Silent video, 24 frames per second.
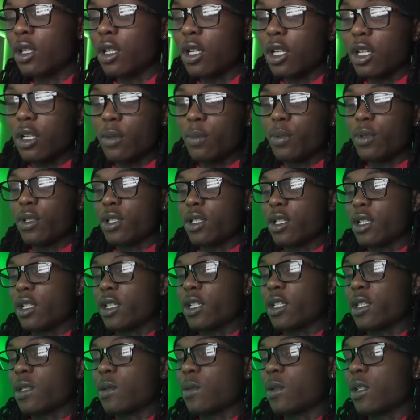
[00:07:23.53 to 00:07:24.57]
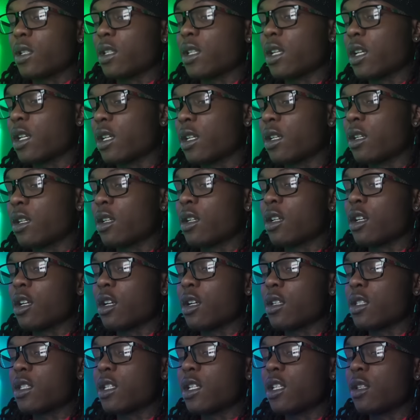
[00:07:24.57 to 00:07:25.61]
I appreciate that, twin. Like,
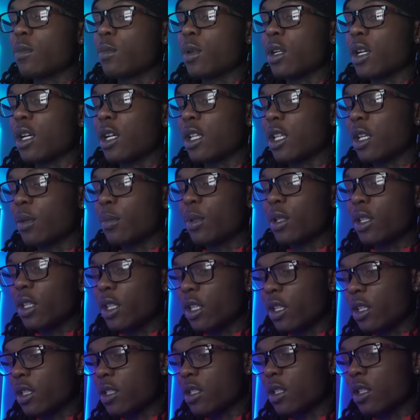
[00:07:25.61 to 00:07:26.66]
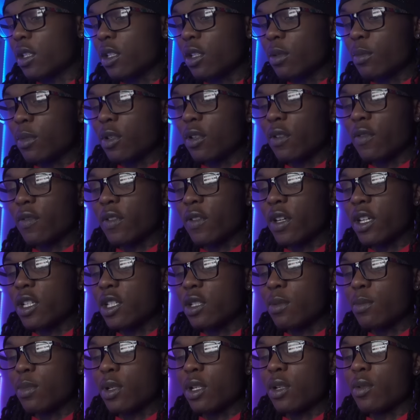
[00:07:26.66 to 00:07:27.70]
I'm telling you, bro, all I be needing is a little
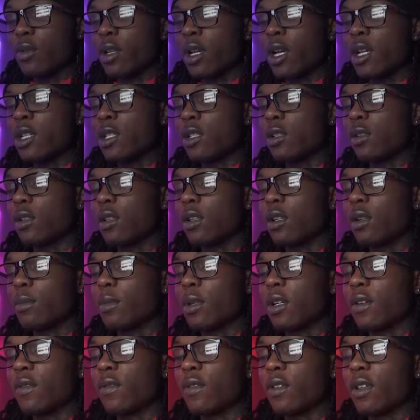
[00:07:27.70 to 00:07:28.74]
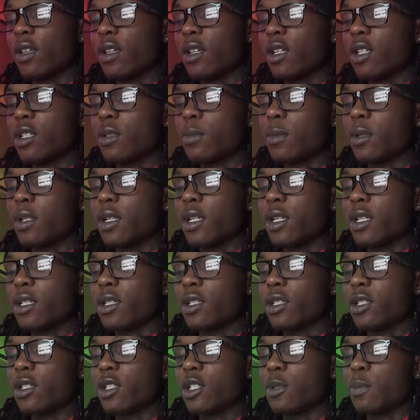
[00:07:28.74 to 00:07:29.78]
motivation, bro. When y'all show love to my vids, bro, that
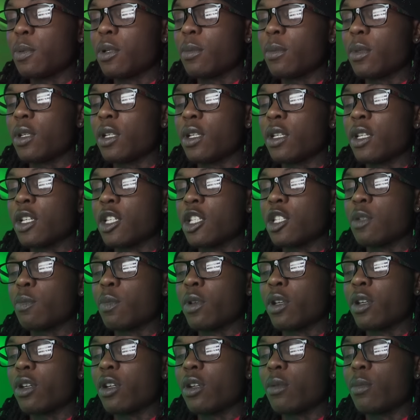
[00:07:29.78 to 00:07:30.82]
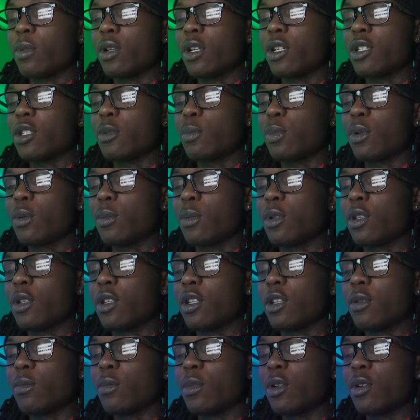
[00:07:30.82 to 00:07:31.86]
shit just put me in that spirit, bro. It just put me in
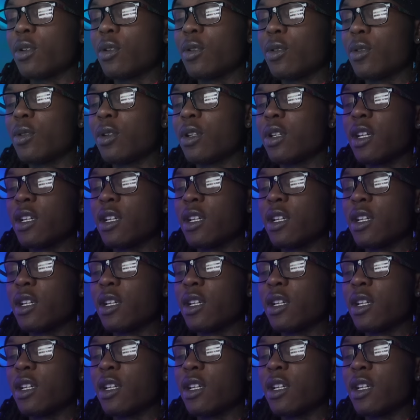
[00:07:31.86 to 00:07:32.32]
that mode.